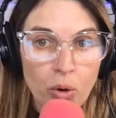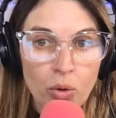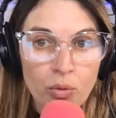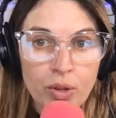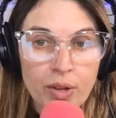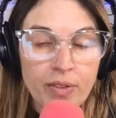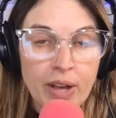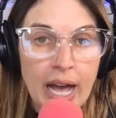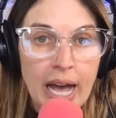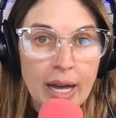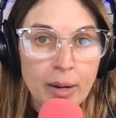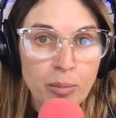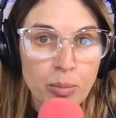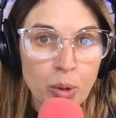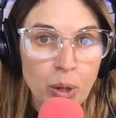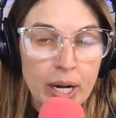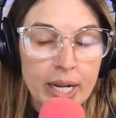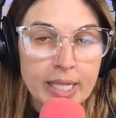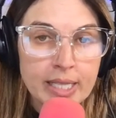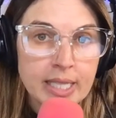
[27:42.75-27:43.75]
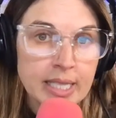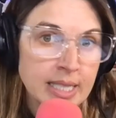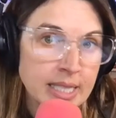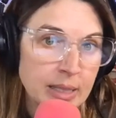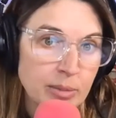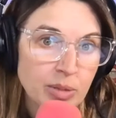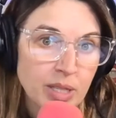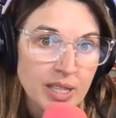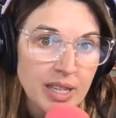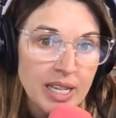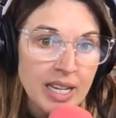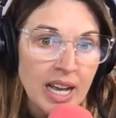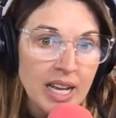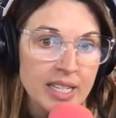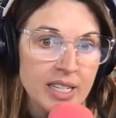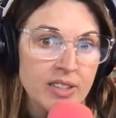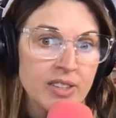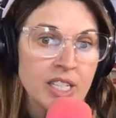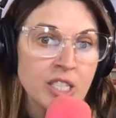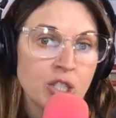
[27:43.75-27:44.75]
They've had breaks. It seems like they
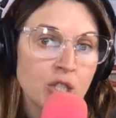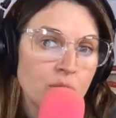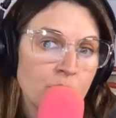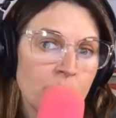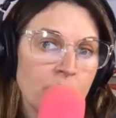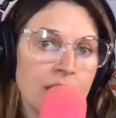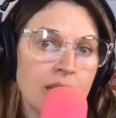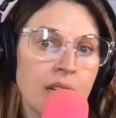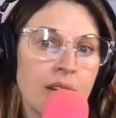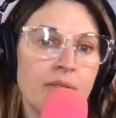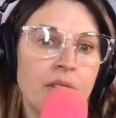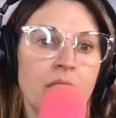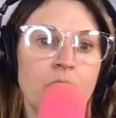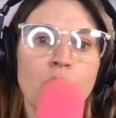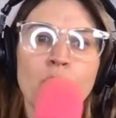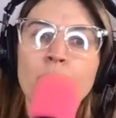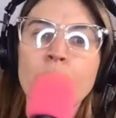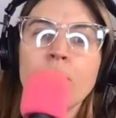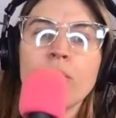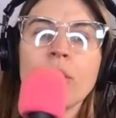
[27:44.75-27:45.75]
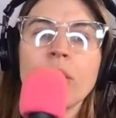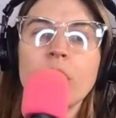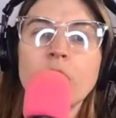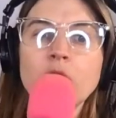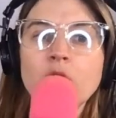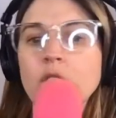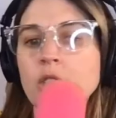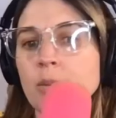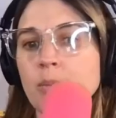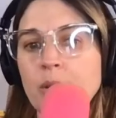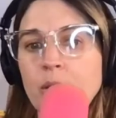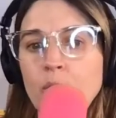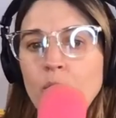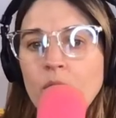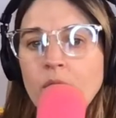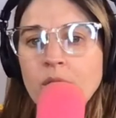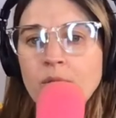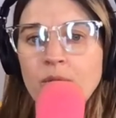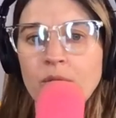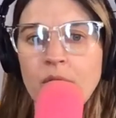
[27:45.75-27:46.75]
kind of they do kind of have that open relationship, and it
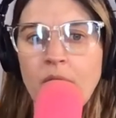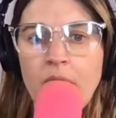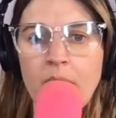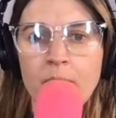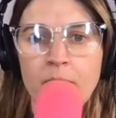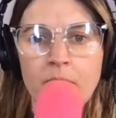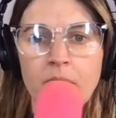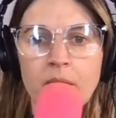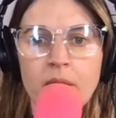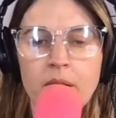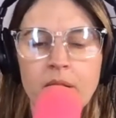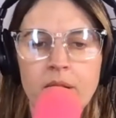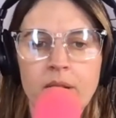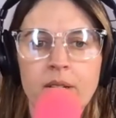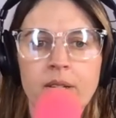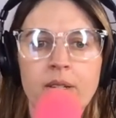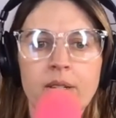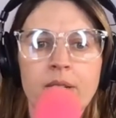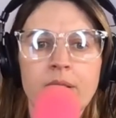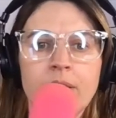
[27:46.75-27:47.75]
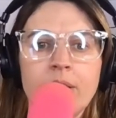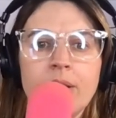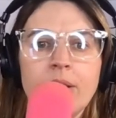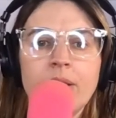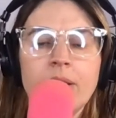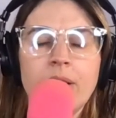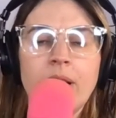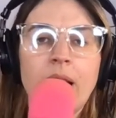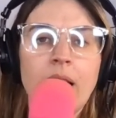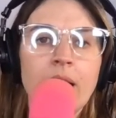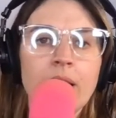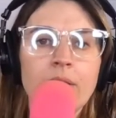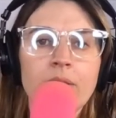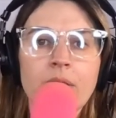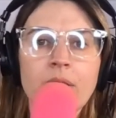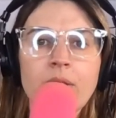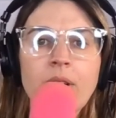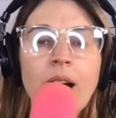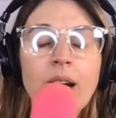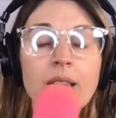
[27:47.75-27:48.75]
works for them. I don't
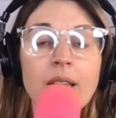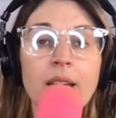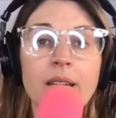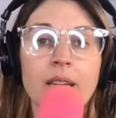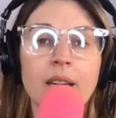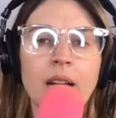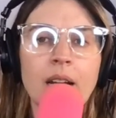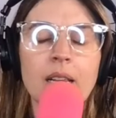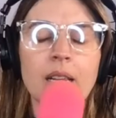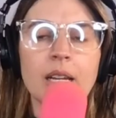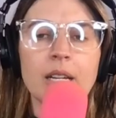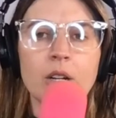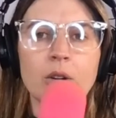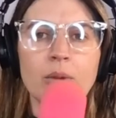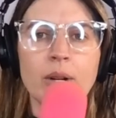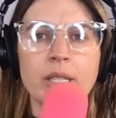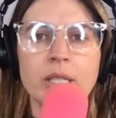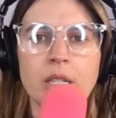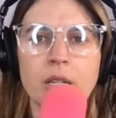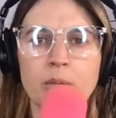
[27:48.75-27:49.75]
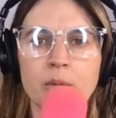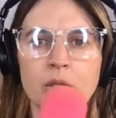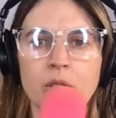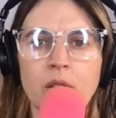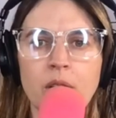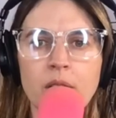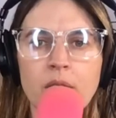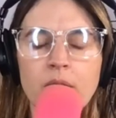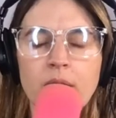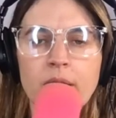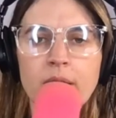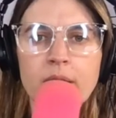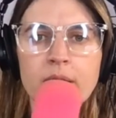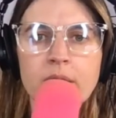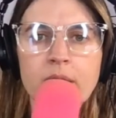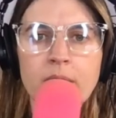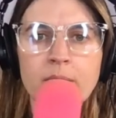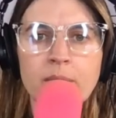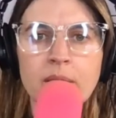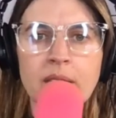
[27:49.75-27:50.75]
know. I like it. I like her red table talk a lot of the
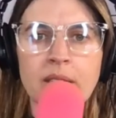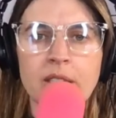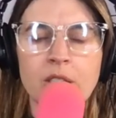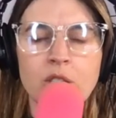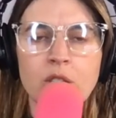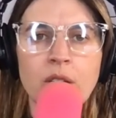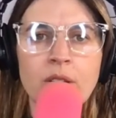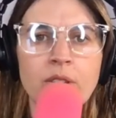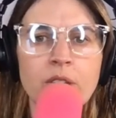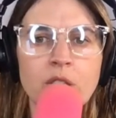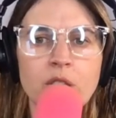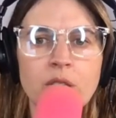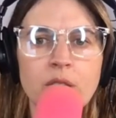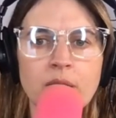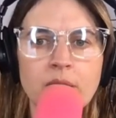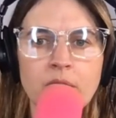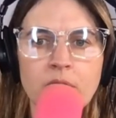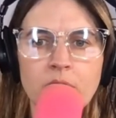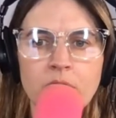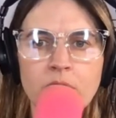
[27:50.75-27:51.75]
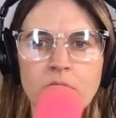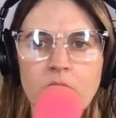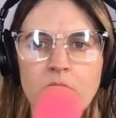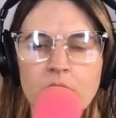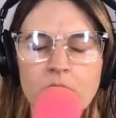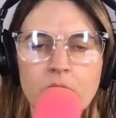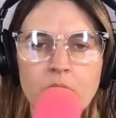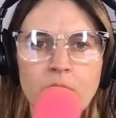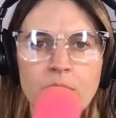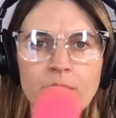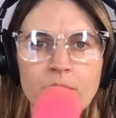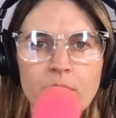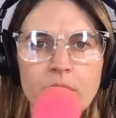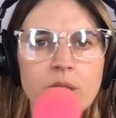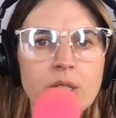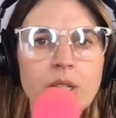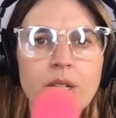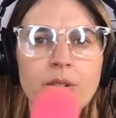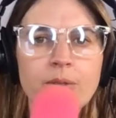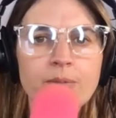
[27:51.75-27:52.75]
times. I think she, I think she does a good talk show. I really do.